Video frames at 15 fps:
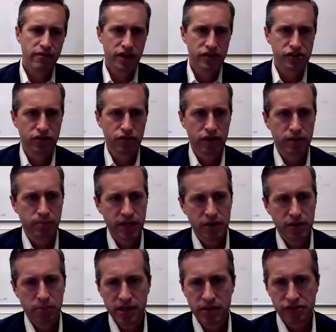Generally,
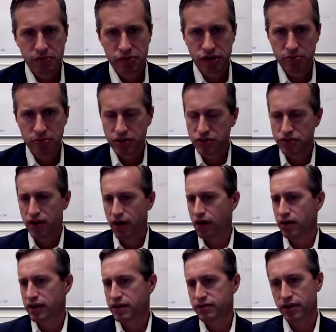B2B subscriptions are
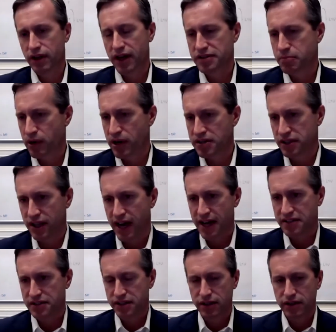even less price
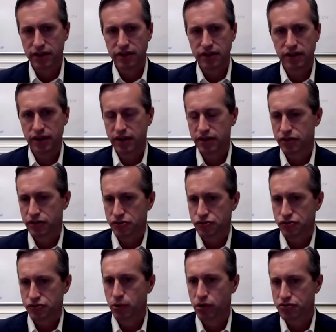elastic than
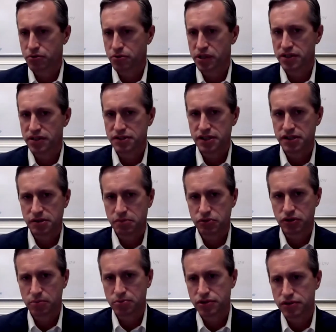consumers or B2C
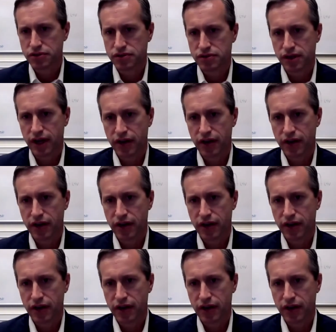subscriptions.